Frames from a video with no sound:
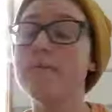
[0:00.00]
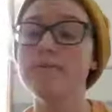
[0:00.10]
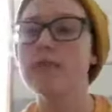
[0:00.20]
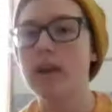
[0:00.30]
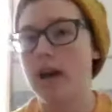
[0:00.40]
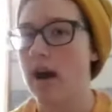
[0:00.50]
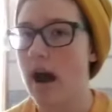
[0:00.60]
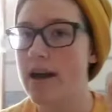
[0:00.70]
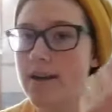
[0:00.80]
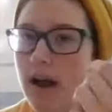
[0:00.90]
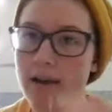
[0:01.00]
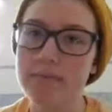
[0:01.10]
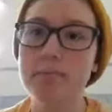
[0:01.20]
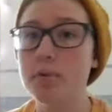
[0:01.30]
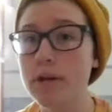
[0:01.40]
Yeah, I'm
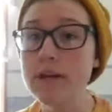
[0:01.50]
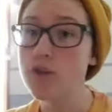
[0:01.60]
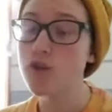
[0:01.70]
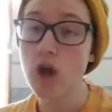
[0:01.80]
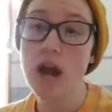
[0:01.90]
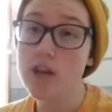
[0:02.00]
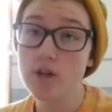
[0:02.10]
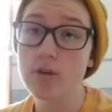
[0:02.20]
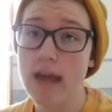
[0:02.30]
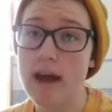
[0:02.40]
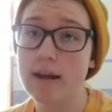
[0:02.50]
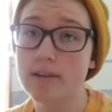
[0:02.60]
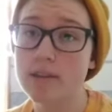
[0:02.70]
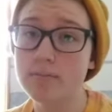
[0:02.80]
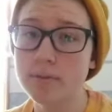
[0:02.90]
pretty sure I knew
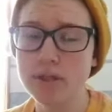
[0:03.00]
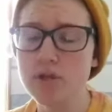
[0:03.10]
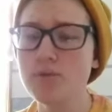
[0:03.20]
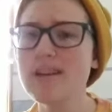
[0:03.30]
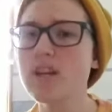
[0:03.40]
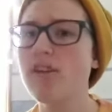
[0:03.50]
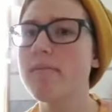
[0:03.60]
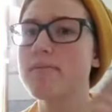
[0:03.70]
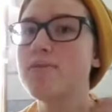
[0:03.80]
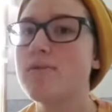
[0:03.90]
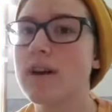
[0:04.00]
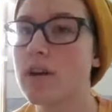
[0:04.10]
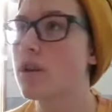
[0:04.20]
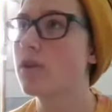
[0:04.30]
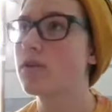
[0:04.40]
that, but you wouldn't go to a